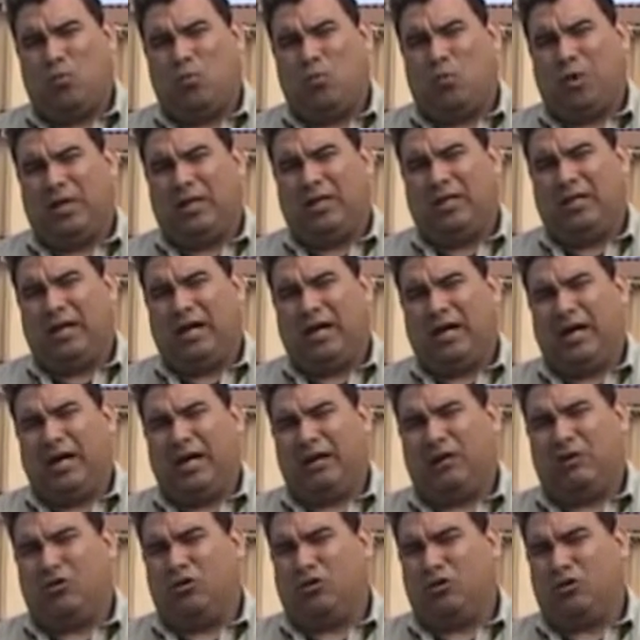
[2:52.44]
when
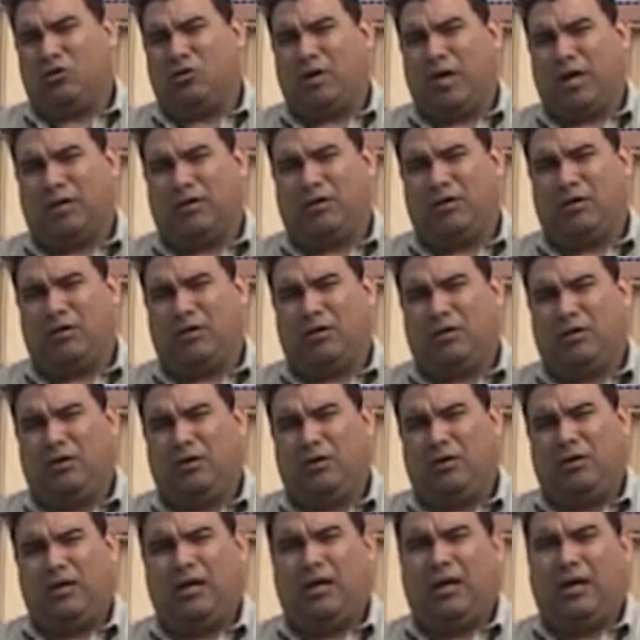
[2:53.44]
the contractor
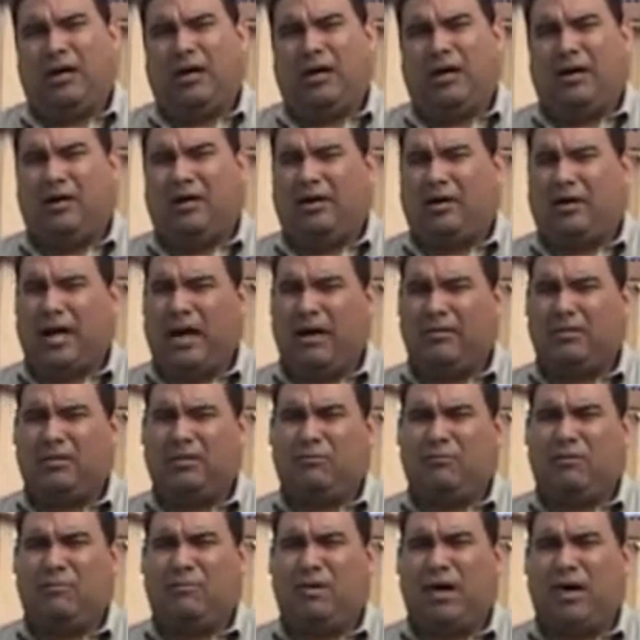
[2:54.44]
comes
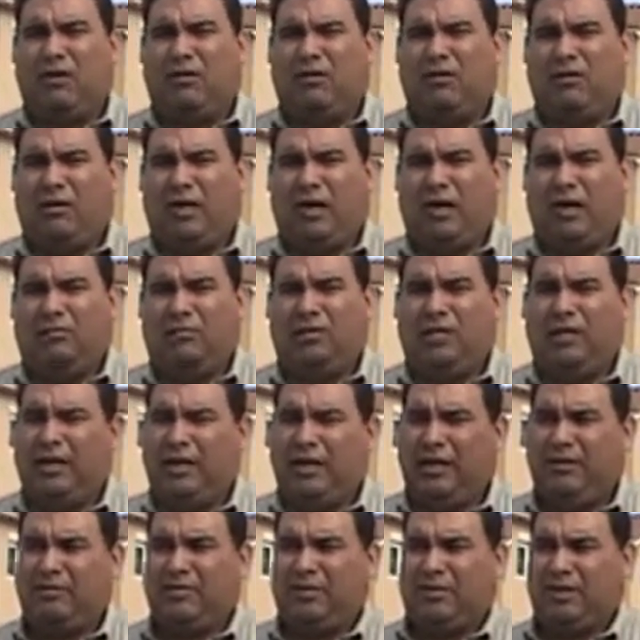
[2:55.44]
and remodel your house, he
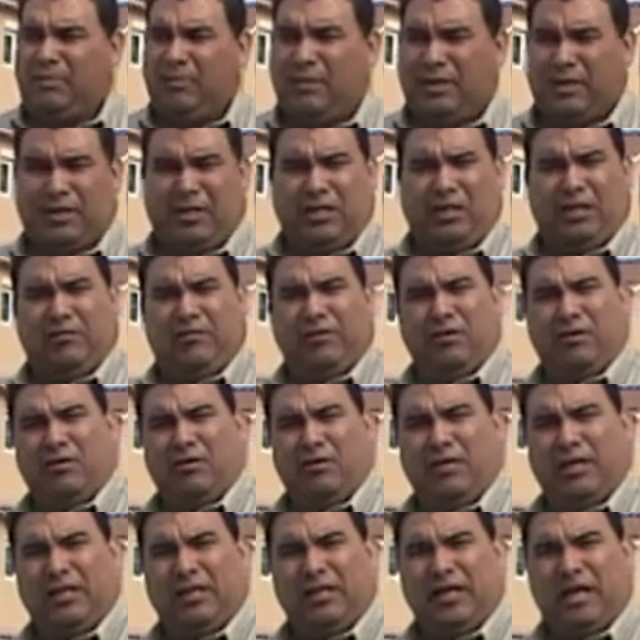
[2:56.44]
leaves the
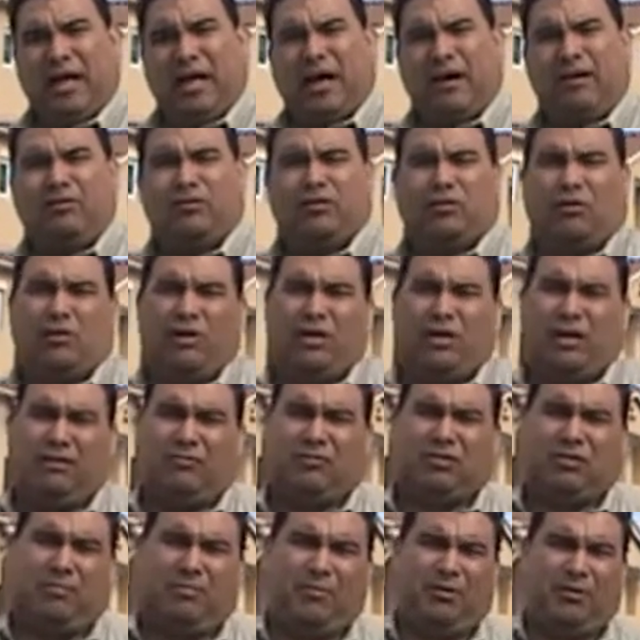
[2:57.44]
material in the house or he
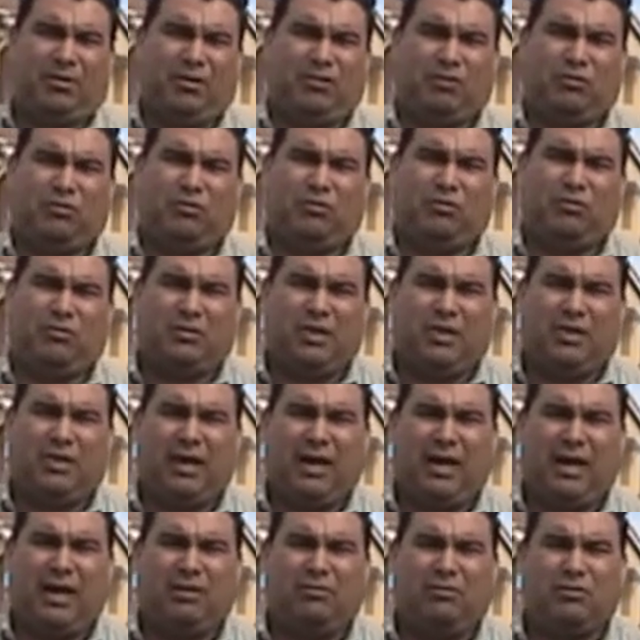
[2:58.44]
leaves some of his tools in the
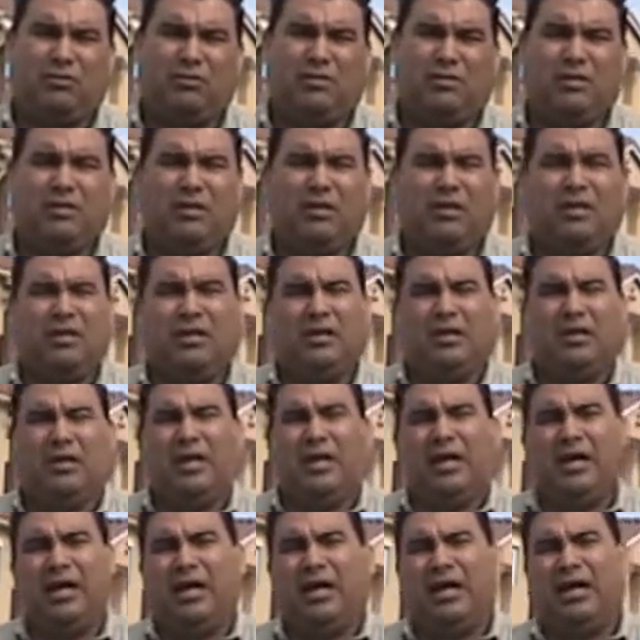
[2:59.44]
house,
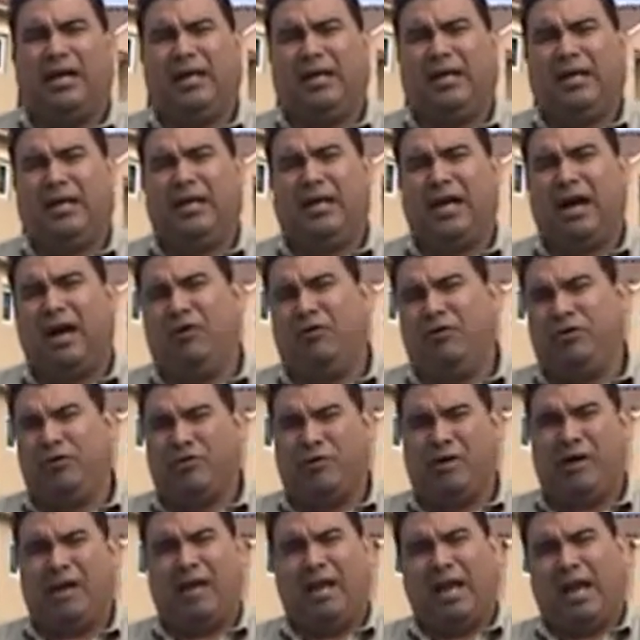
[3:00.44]
and now you are